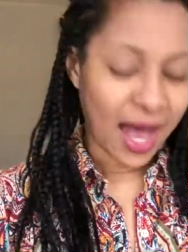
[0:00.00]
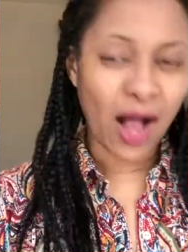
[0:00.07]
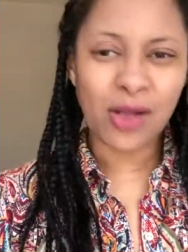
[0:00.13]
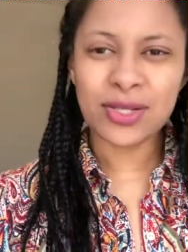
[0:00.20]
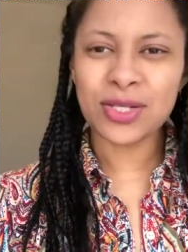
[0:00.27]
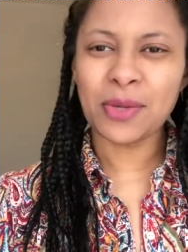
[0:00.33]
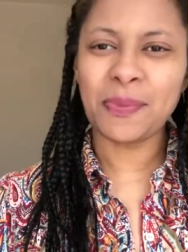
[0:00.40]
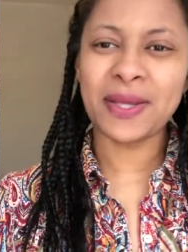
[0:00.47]

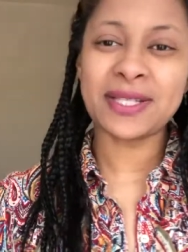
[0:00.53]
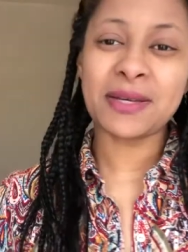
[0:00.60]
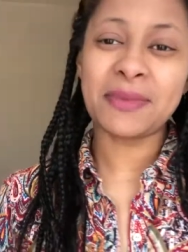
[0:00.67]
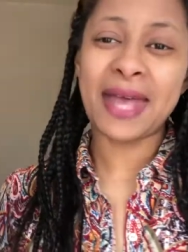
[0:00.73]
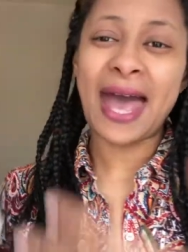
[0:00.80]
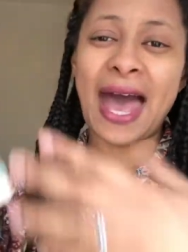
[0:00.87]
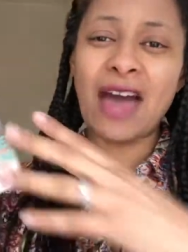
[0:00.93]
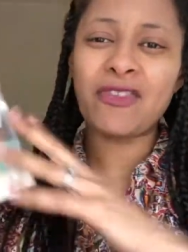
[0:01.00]
Also picked up The
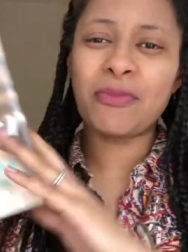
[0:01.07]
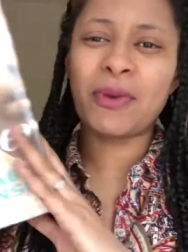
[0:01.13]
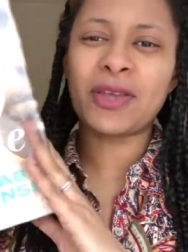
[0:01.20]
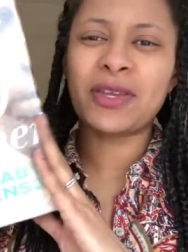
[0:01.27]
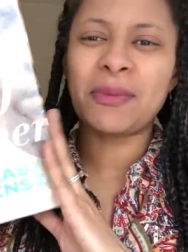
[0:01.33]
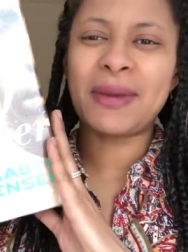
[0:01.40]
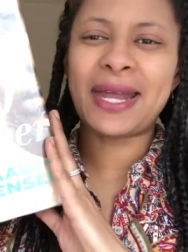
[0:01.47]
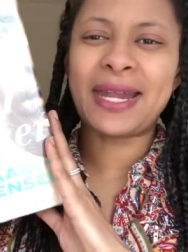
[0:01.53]
Half
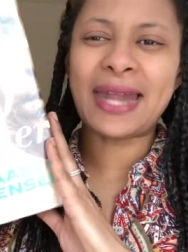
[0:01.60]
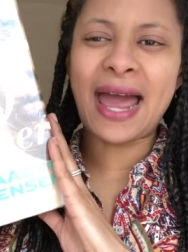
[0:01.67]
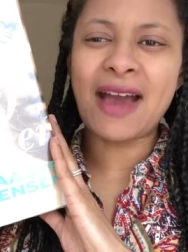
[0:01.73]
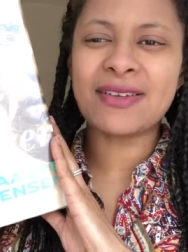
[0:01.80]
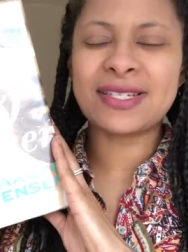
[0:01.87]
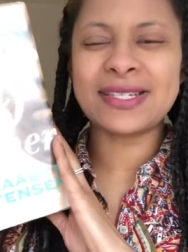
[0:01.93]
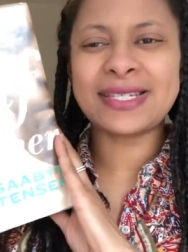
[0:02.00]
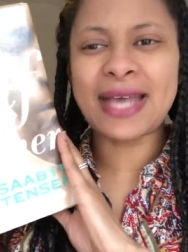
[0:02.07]
Brother by
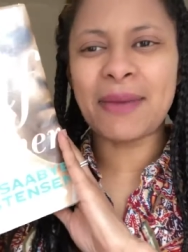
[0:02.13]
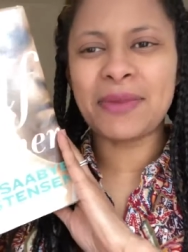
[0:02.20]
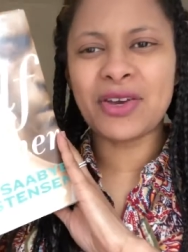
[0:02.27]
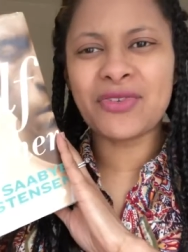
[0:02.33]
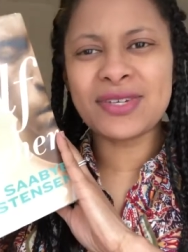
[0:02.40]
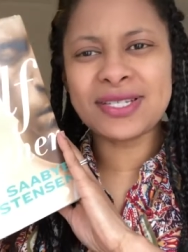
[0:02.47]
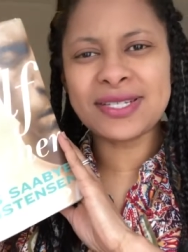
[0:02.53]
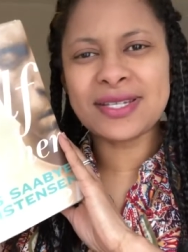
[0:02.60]
Lars Saabye
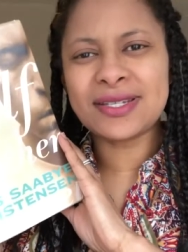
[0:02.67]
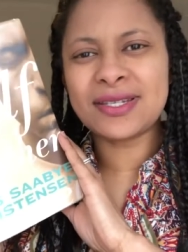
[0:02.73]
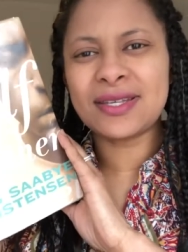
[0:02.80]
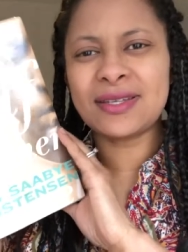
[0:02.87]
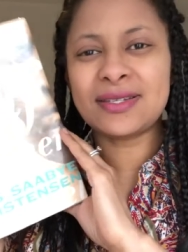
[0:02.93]
Christensen.